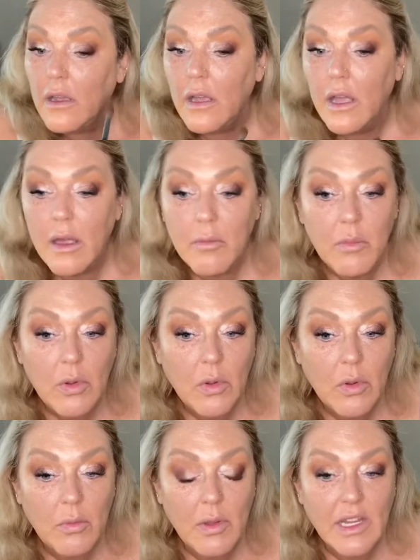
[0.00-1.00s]
And
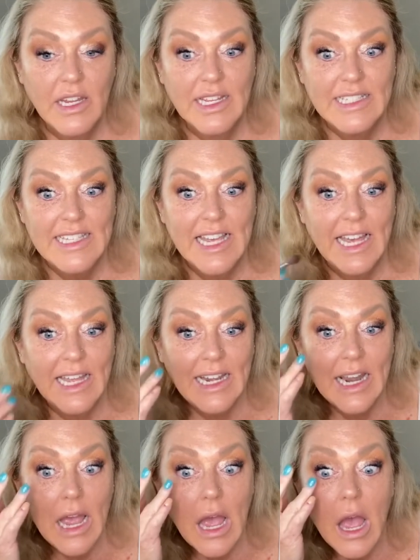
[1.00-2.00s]
boom, you're
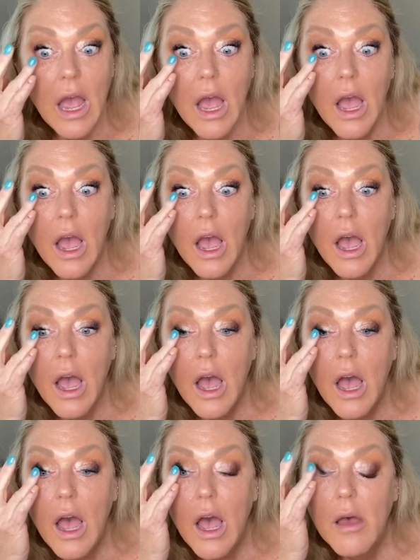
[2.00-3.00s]
done.
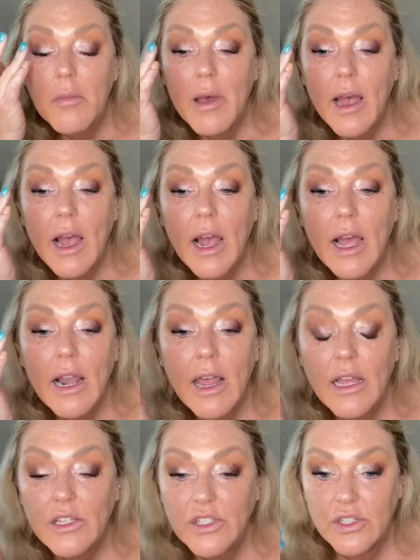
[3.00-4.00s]
Oh, my
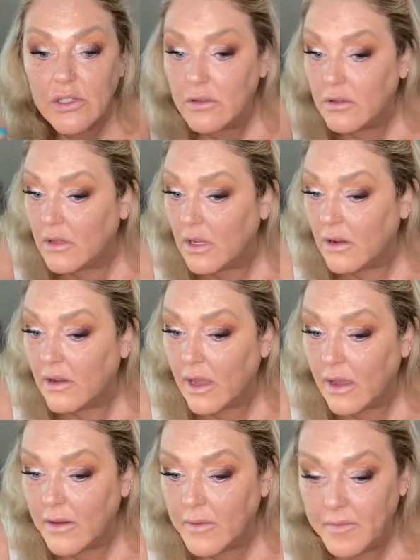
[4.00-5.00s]
eyelash.
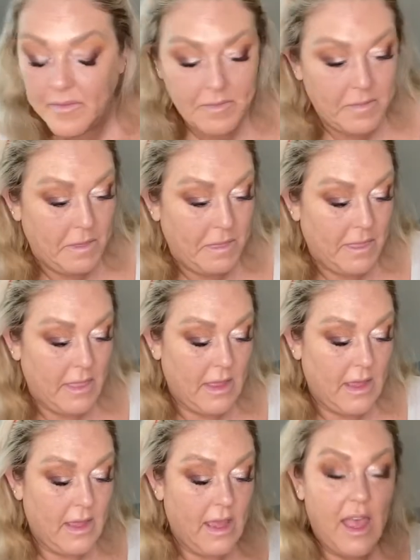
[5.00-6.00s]
Okay.
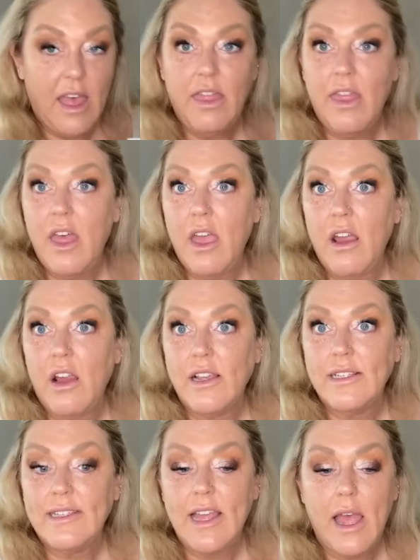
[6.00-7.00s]
And there
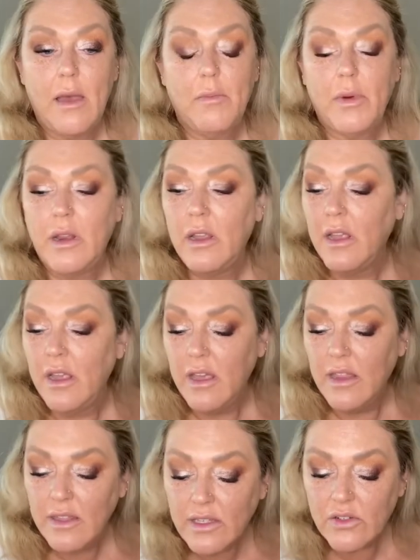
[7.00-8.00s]
is that. But
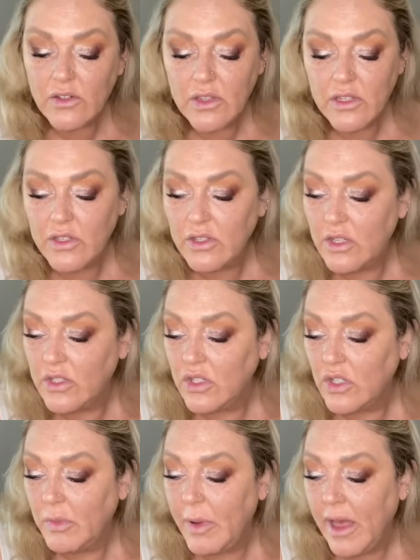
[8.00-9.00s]
these are the
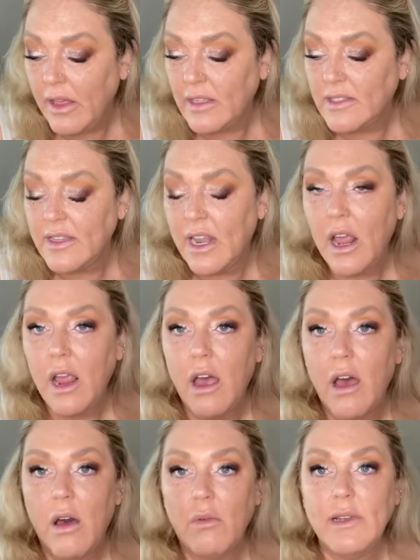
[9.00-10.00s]
two palettes that I
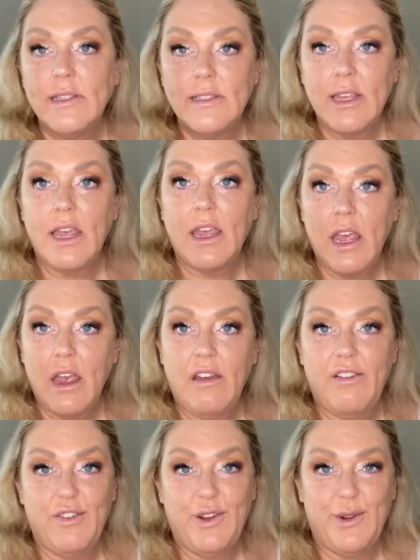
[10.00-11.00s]
always take
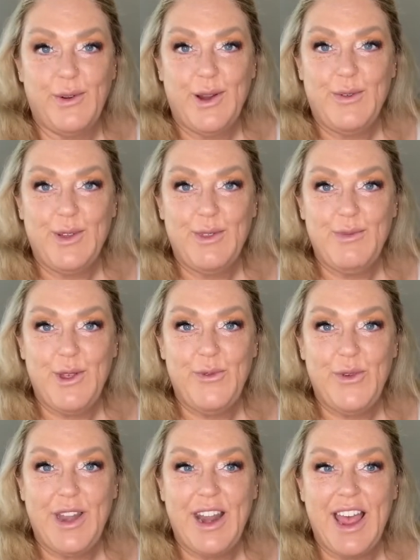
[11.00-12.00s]
everywhere with me
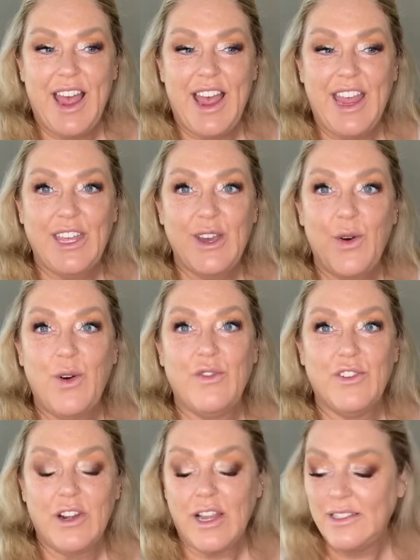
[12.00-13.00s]
when I go
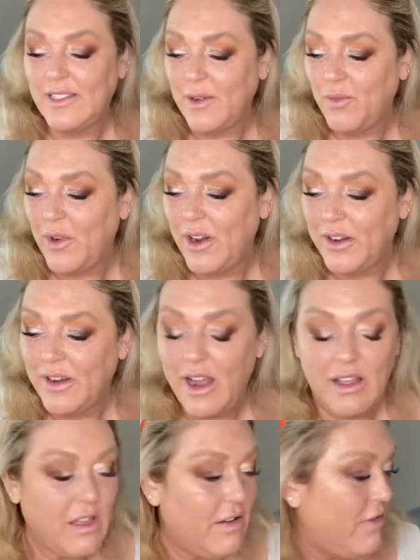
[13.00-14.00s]
overnight somewhere.
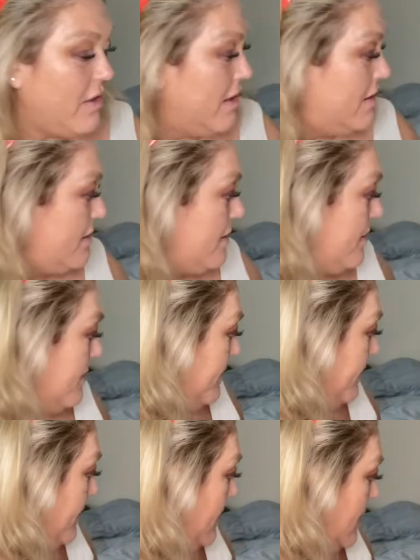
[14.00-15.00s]
I love these.
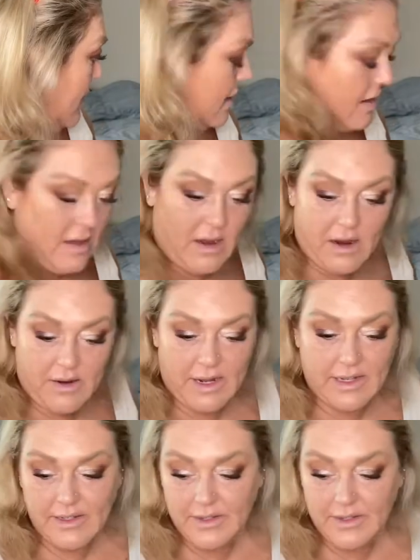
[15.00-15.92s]
All right.